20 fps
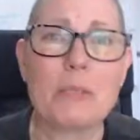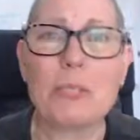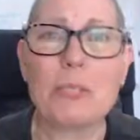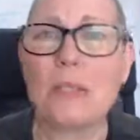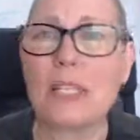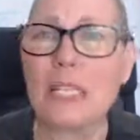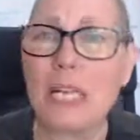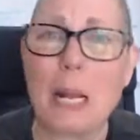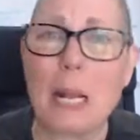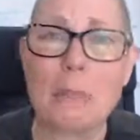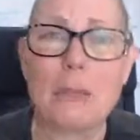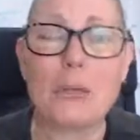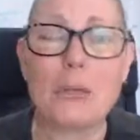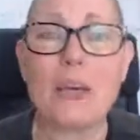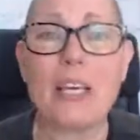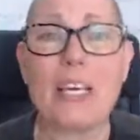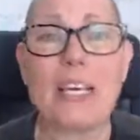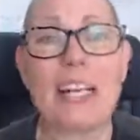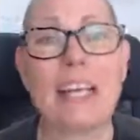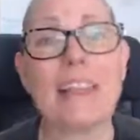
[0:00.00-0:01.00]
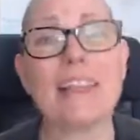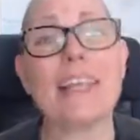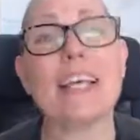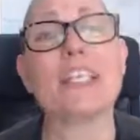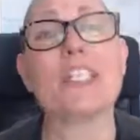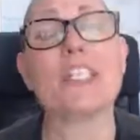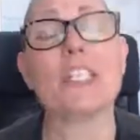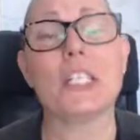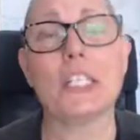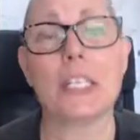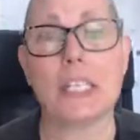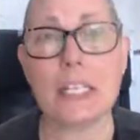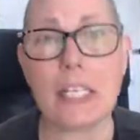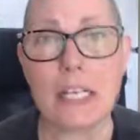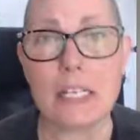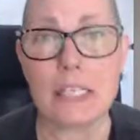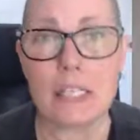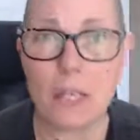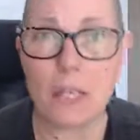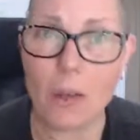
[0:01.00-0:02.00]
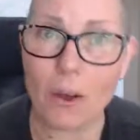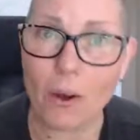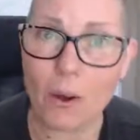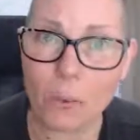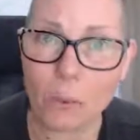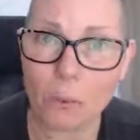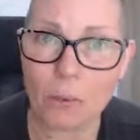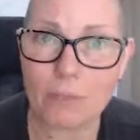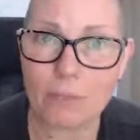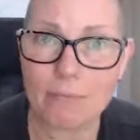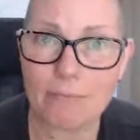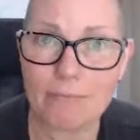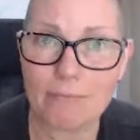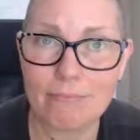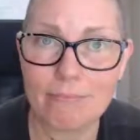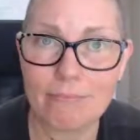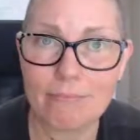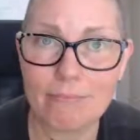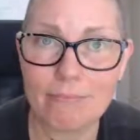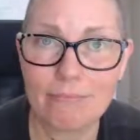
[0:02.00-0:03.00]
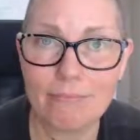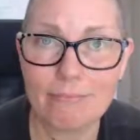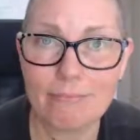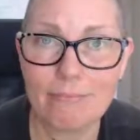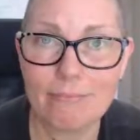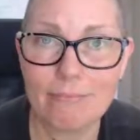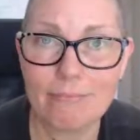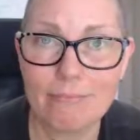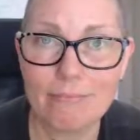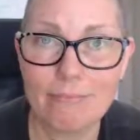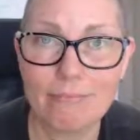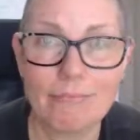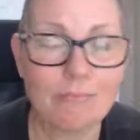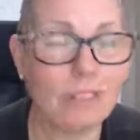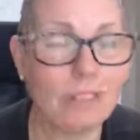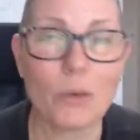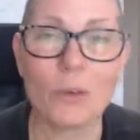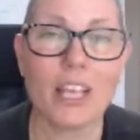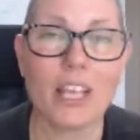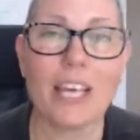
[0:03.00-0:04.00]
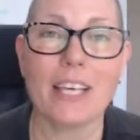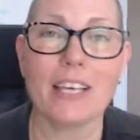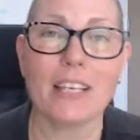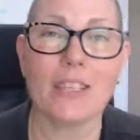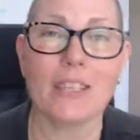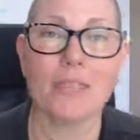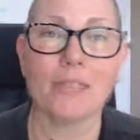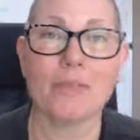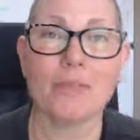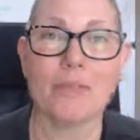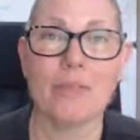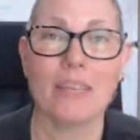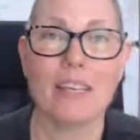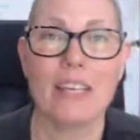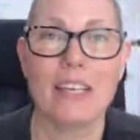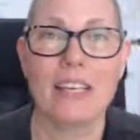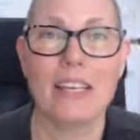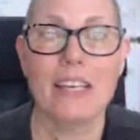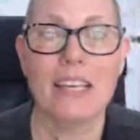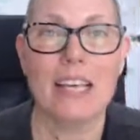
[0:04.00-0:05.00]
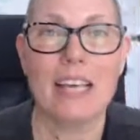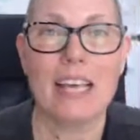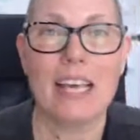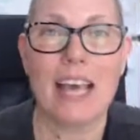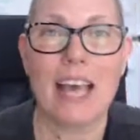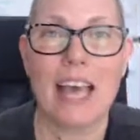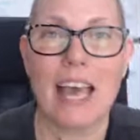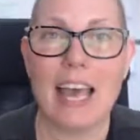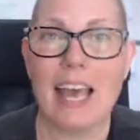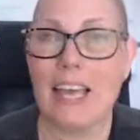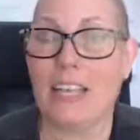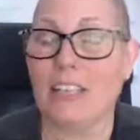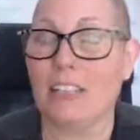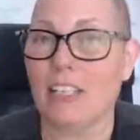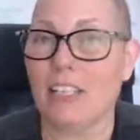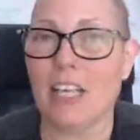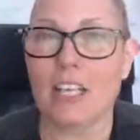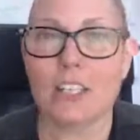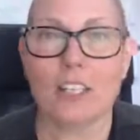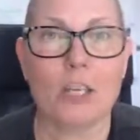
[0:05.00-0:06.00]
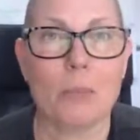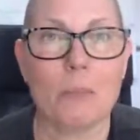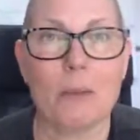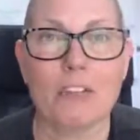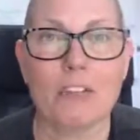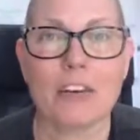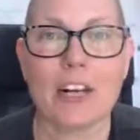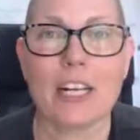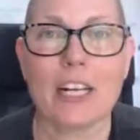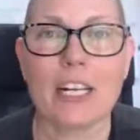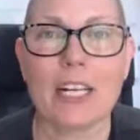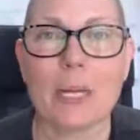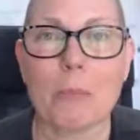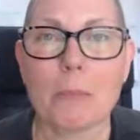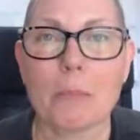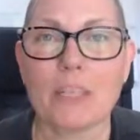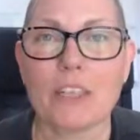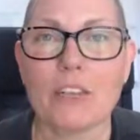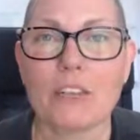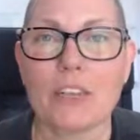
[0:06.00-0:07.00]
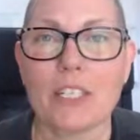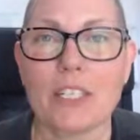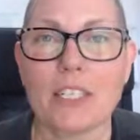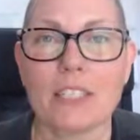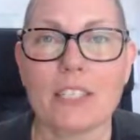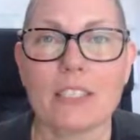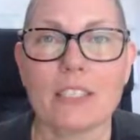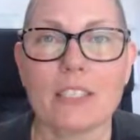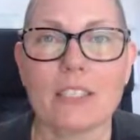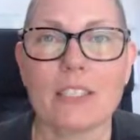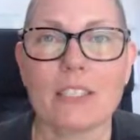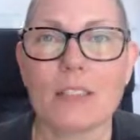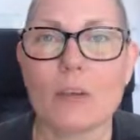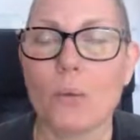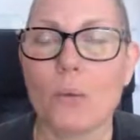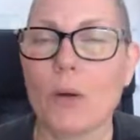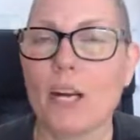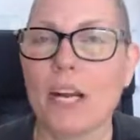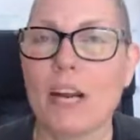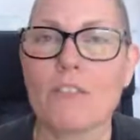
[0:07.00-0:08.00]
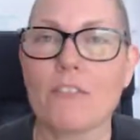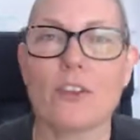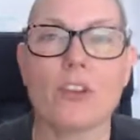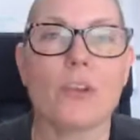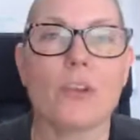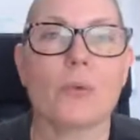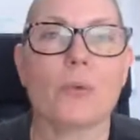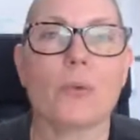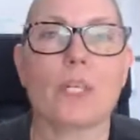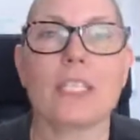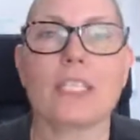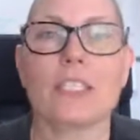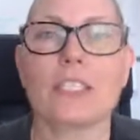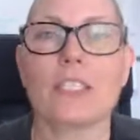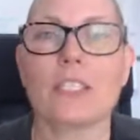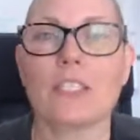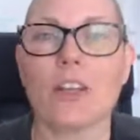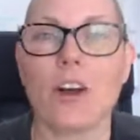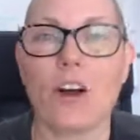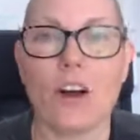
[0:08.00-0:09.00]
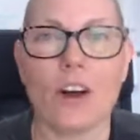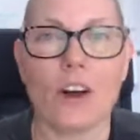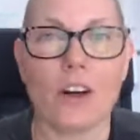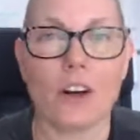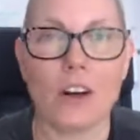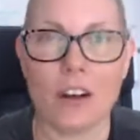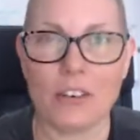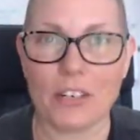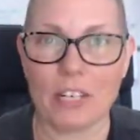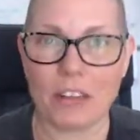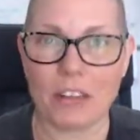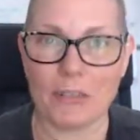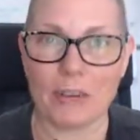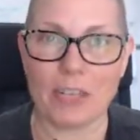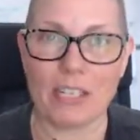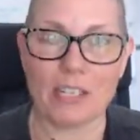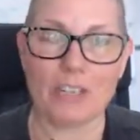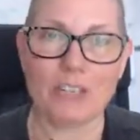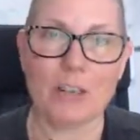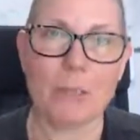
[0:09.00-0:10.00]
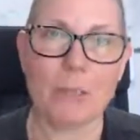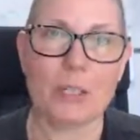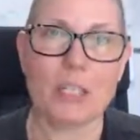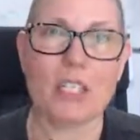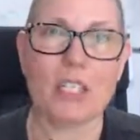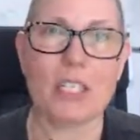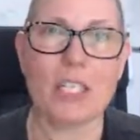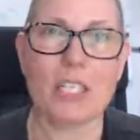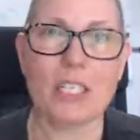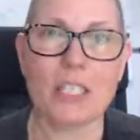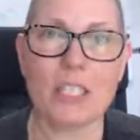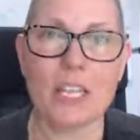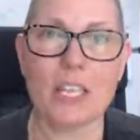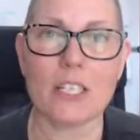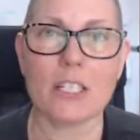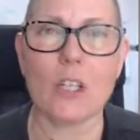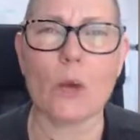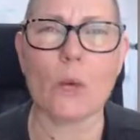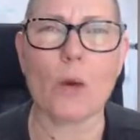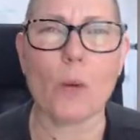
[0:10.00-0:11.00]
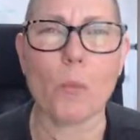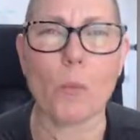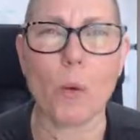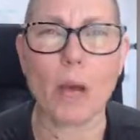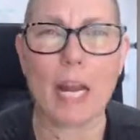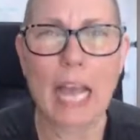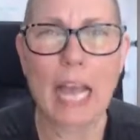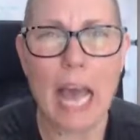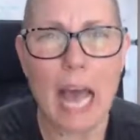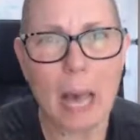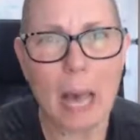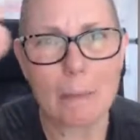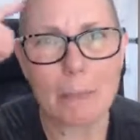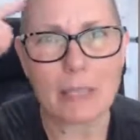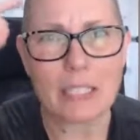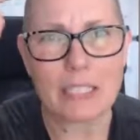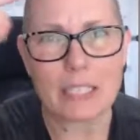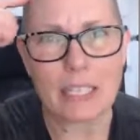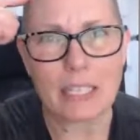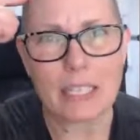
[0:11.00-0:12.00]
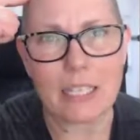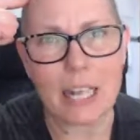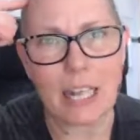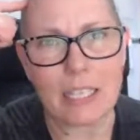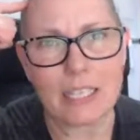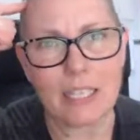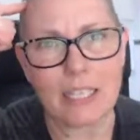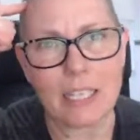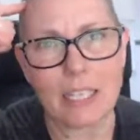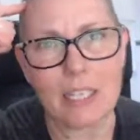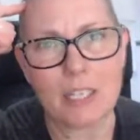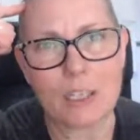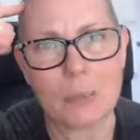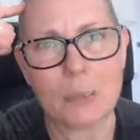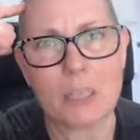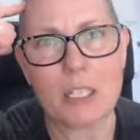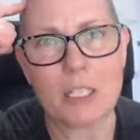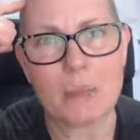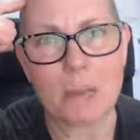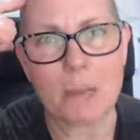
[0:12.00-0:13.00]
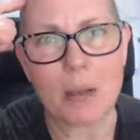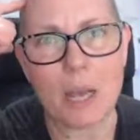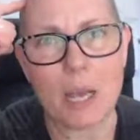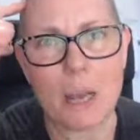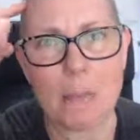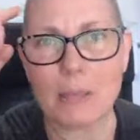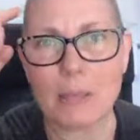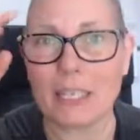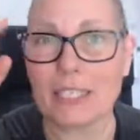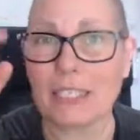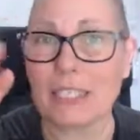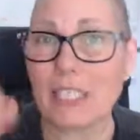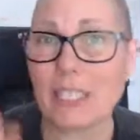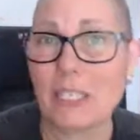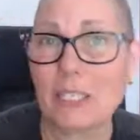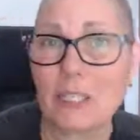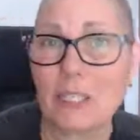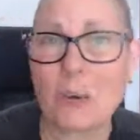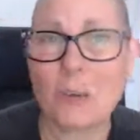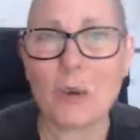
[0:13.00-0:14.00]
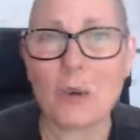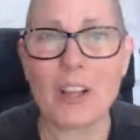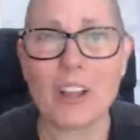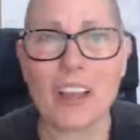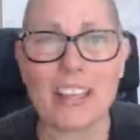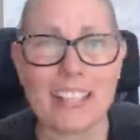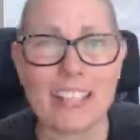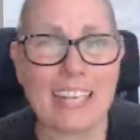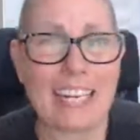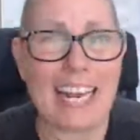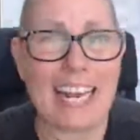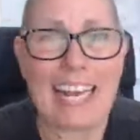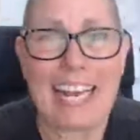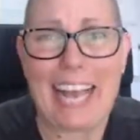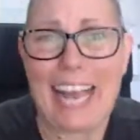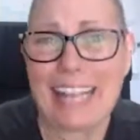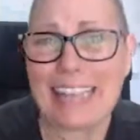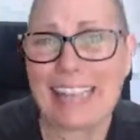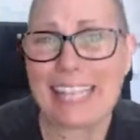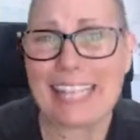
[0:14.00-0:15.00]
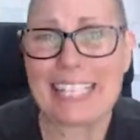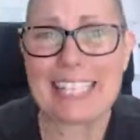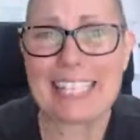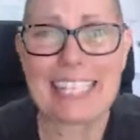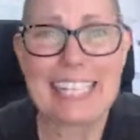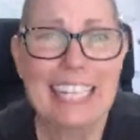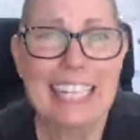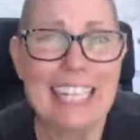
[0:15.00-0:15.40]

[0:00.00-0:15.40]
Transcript: doing it, I'm doing it. And then she says, no, no, thank you. And it could be for any number of reasons. Whatever the reasons are, are irrelevant, but she says no. And what happens in that salesman's mind, because he's going along thinking, I got this,